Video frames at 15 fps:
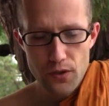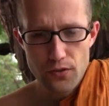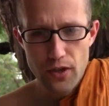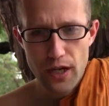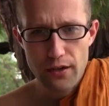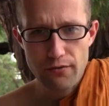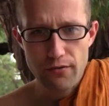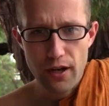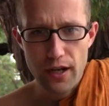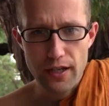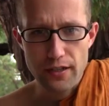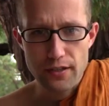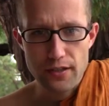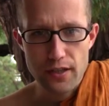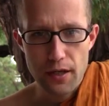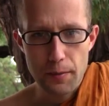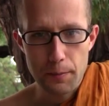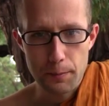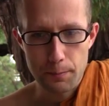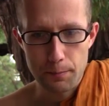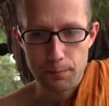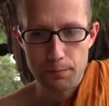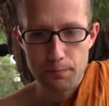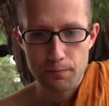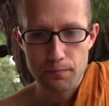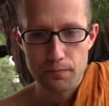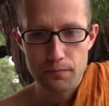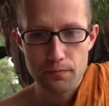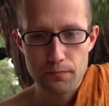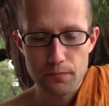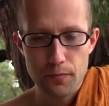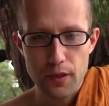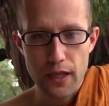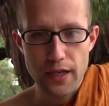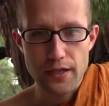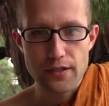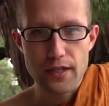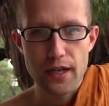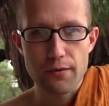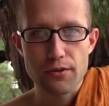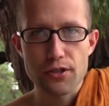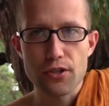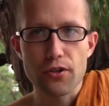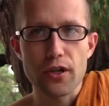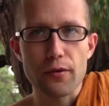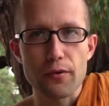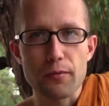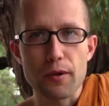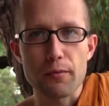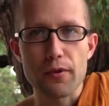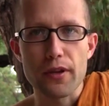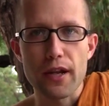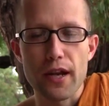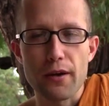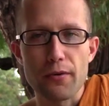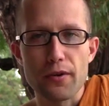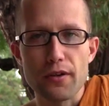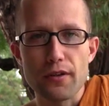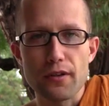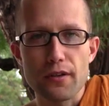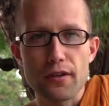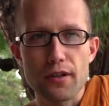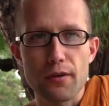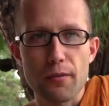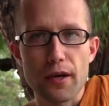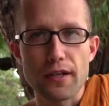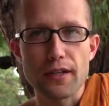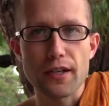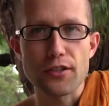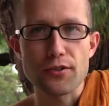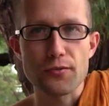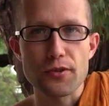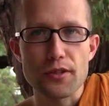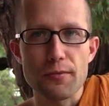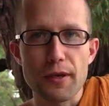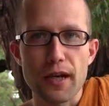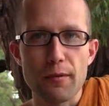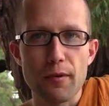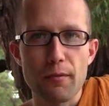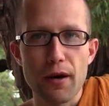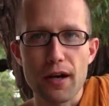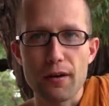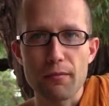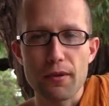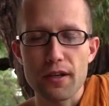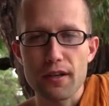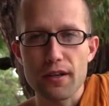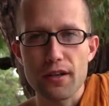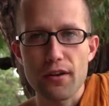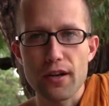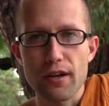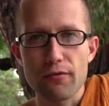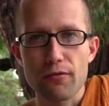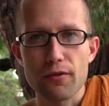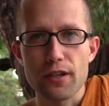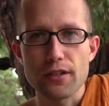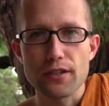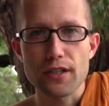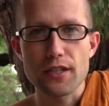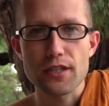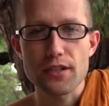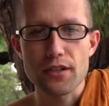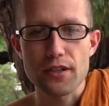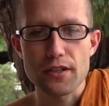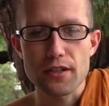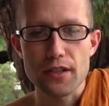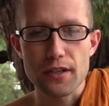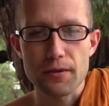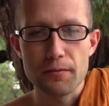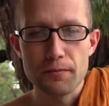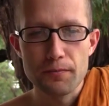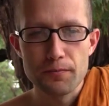Try to find some place. And I was joking with people that I would, my intention was to become a monk, but, I never really took it seriously.